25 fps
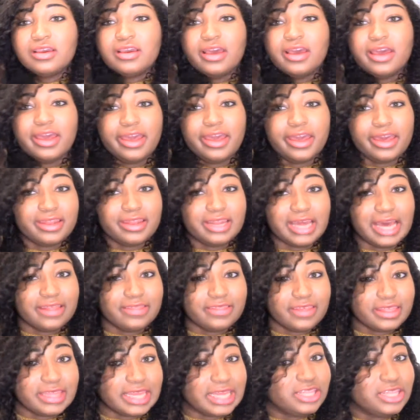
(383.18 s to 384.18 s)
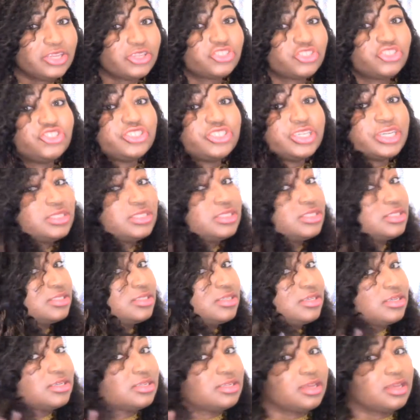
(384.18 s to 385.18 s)
and I think that looks just as
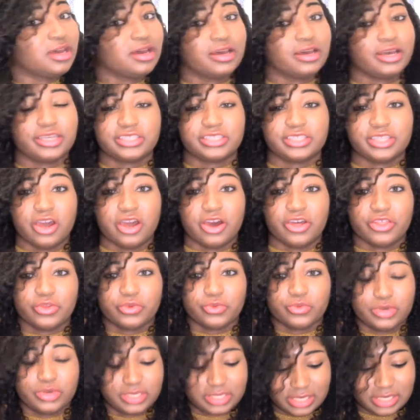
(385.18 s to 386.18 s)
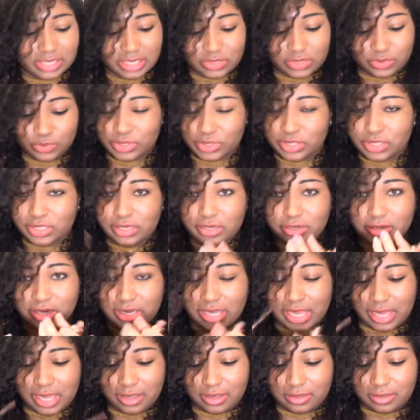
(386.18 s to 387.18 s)
good as the other ones and this was literally
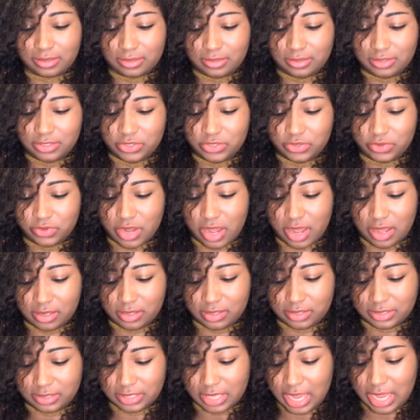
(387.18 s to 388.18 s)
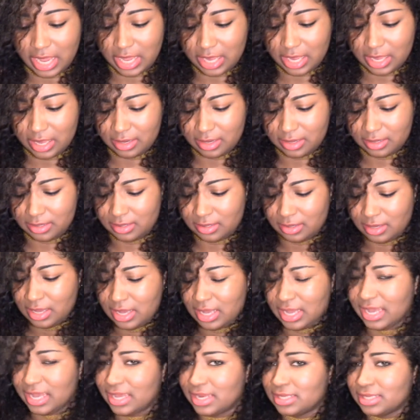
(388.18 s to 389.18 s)
like two dollars and
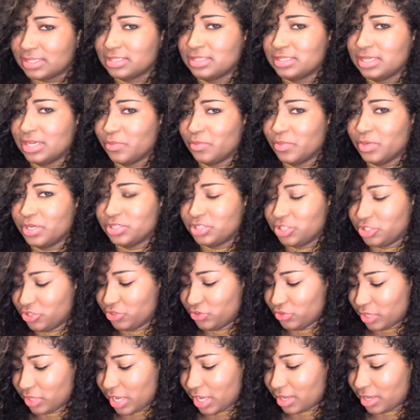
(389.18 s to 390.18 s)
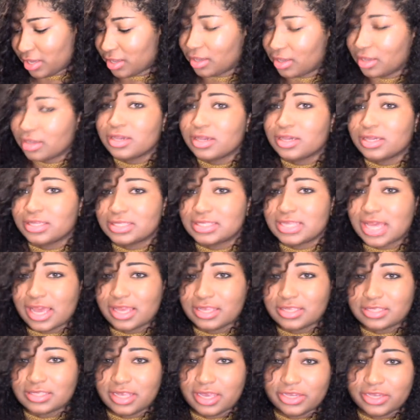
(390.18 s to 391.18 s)
it doesn't take much to do like a good
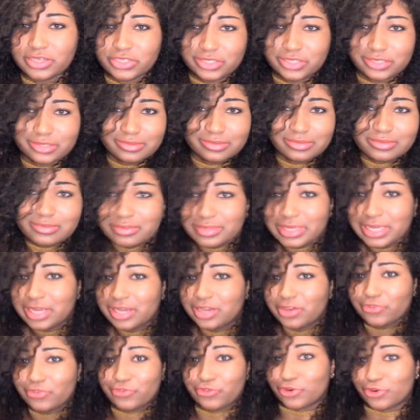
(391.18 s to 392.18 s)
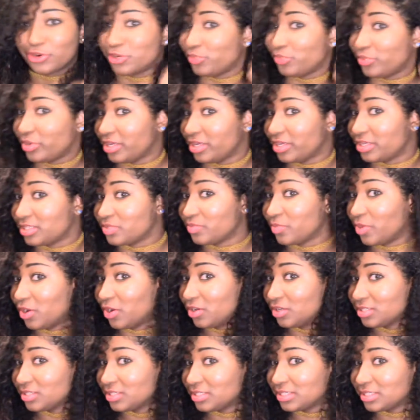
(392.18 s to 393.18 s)
size section for it to be as
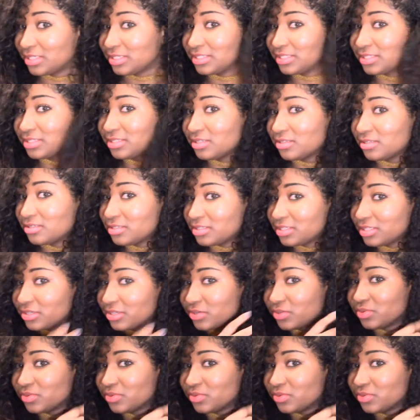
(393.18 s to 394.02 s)
small as it is still